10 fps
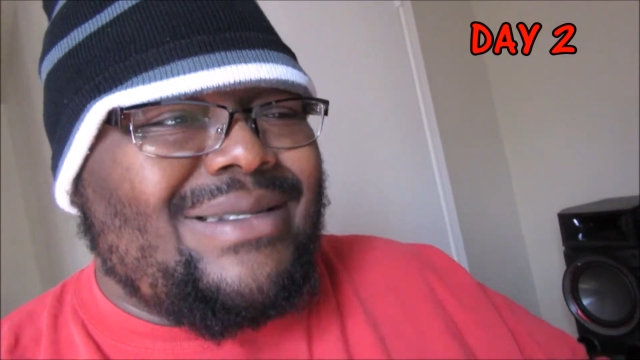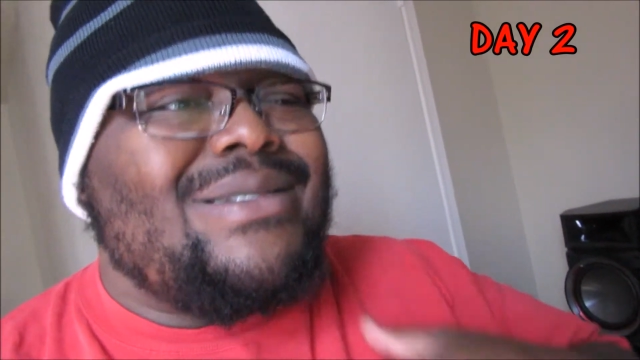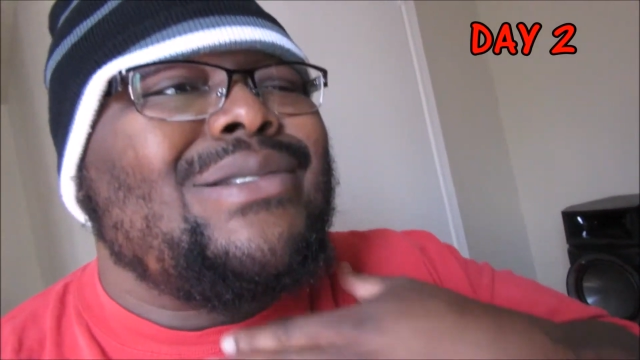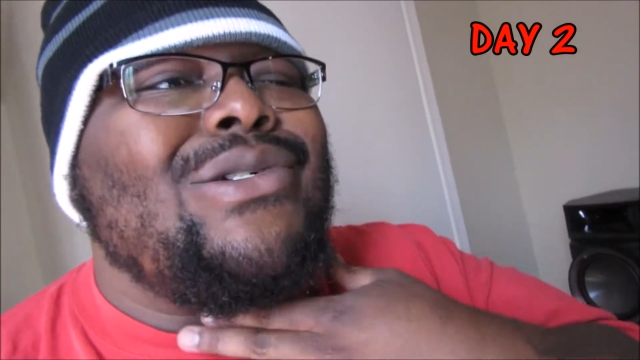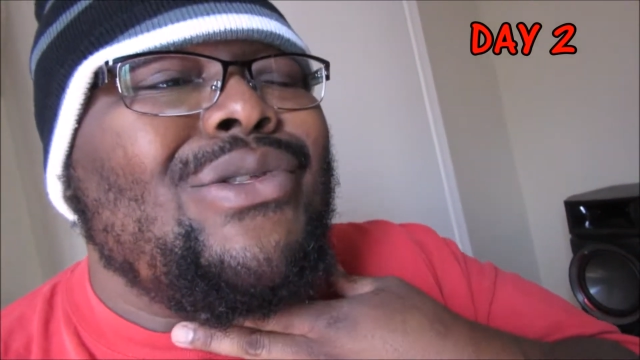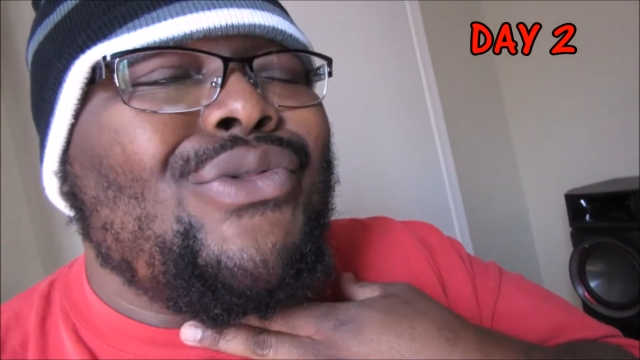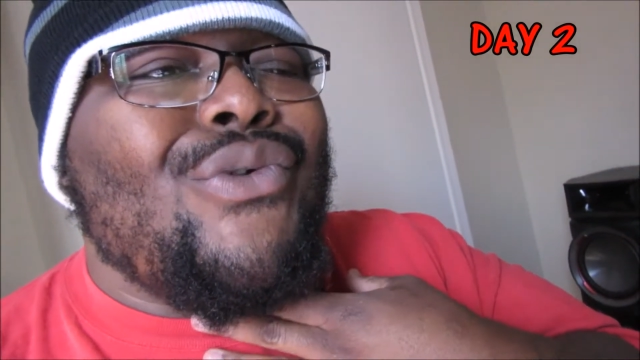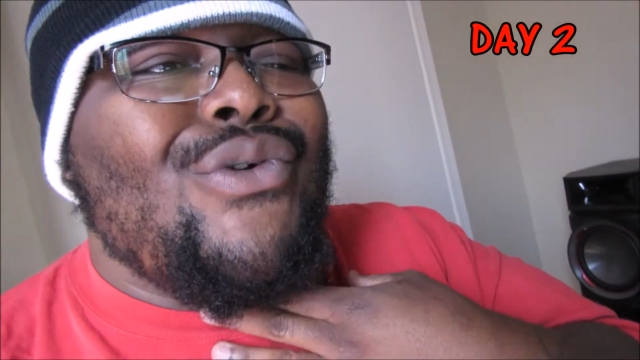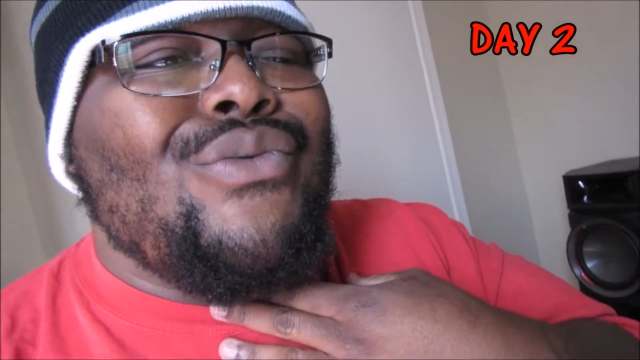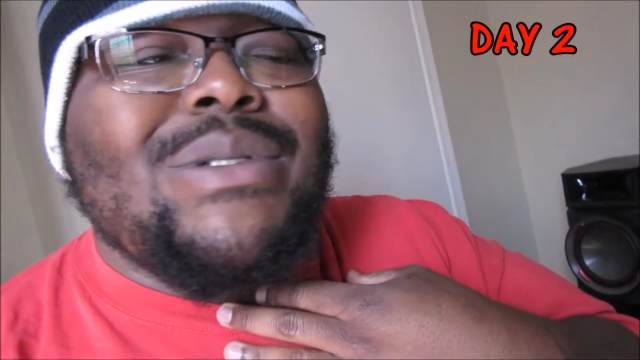Sore
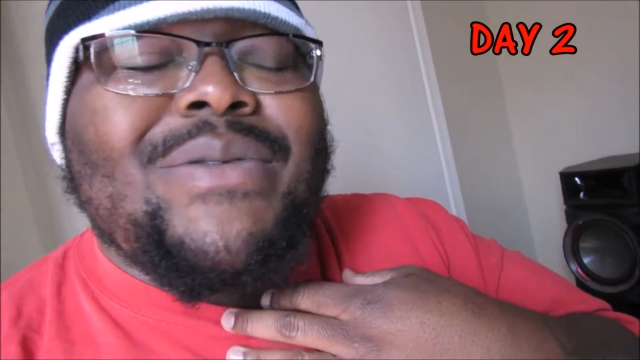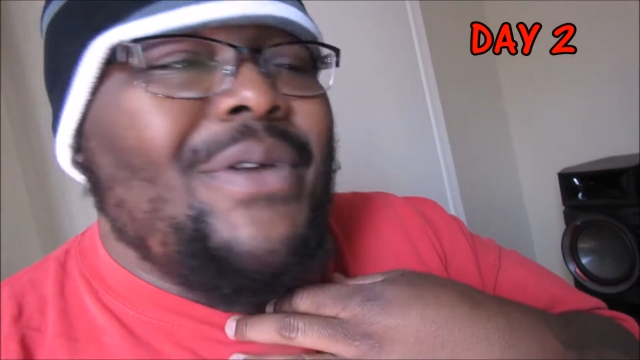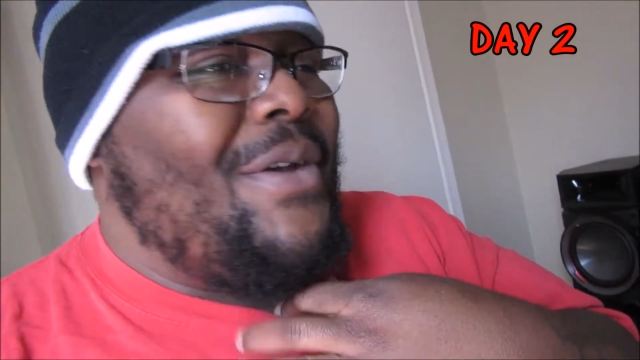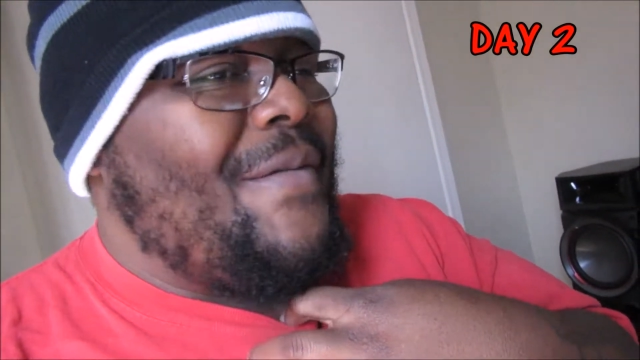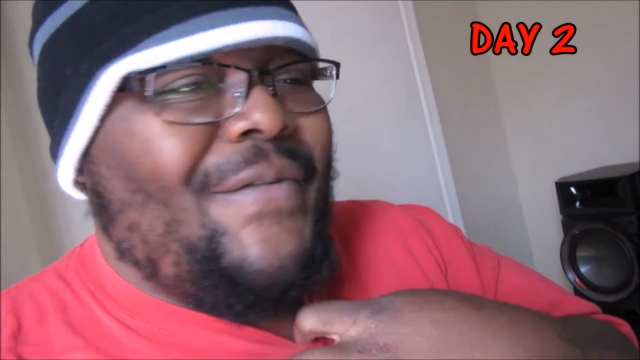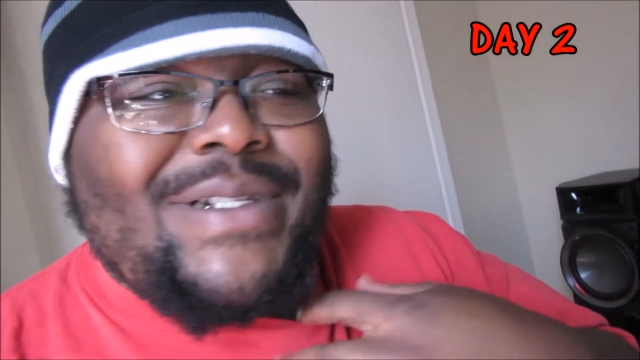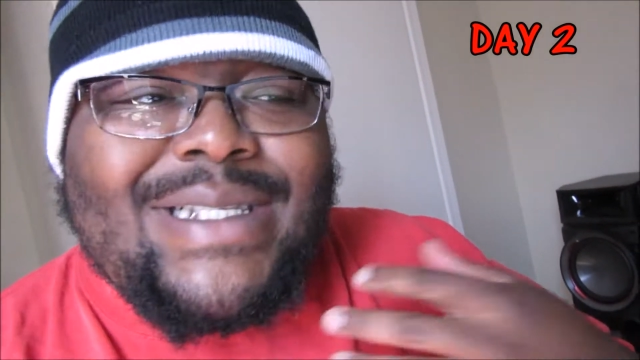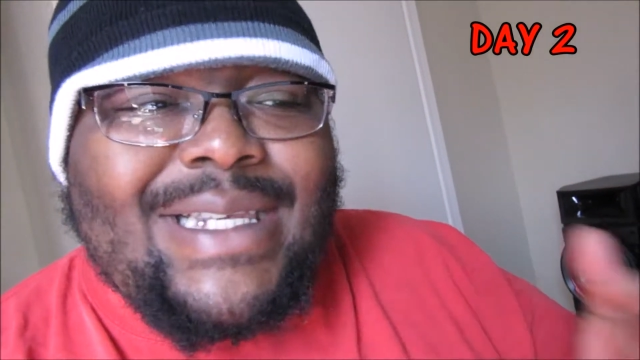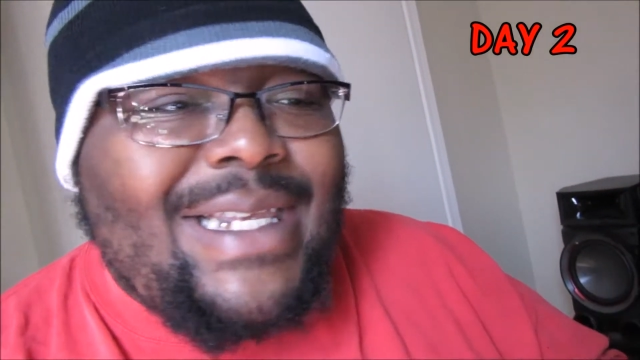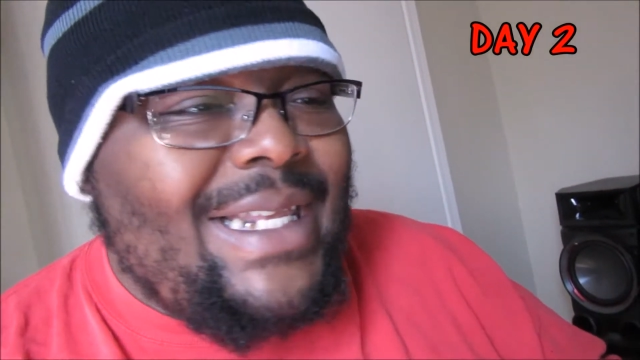throats,
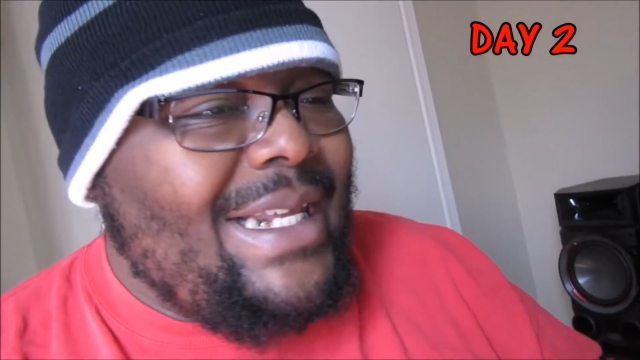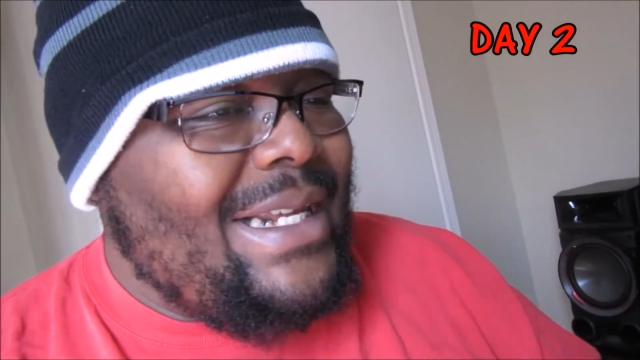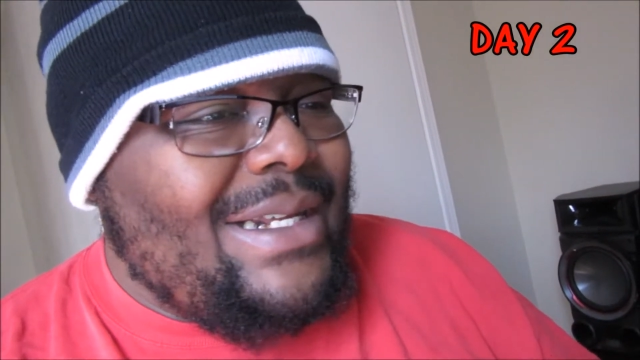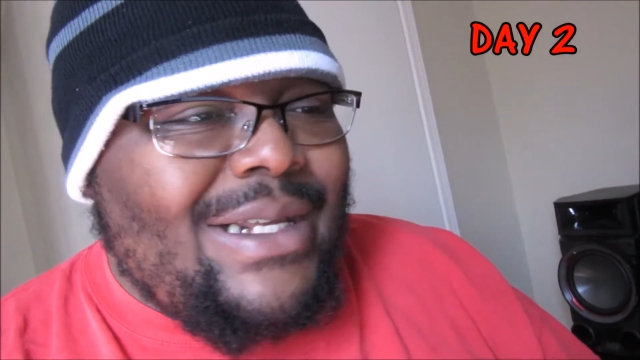fatigue,